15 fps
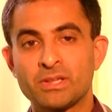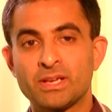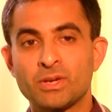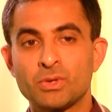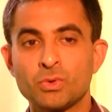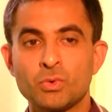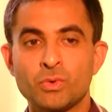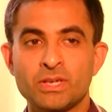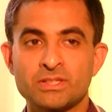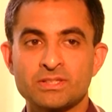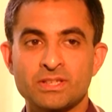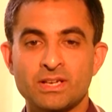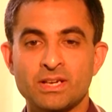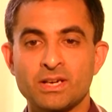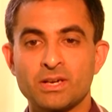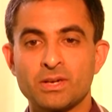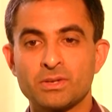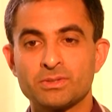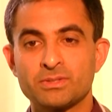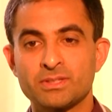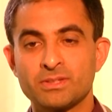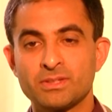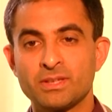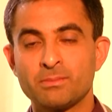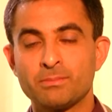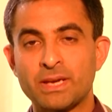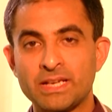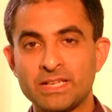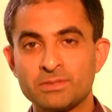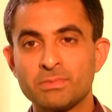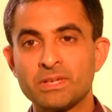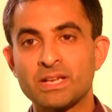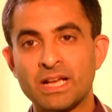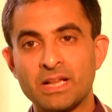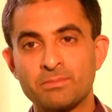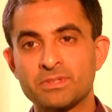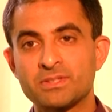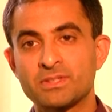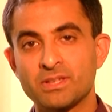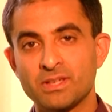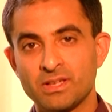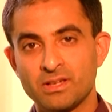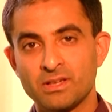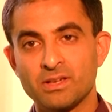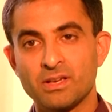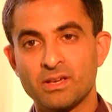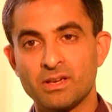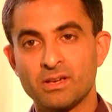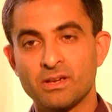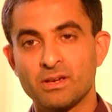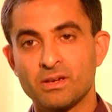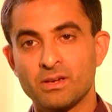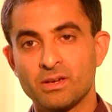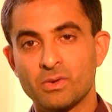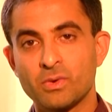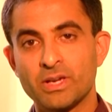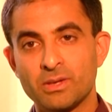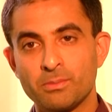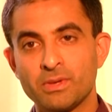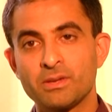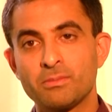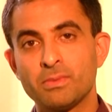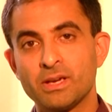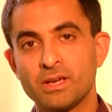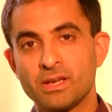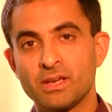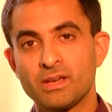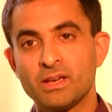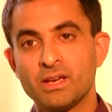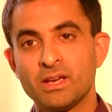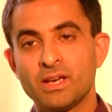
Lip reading: There are two ways. The management helps in quite a bit by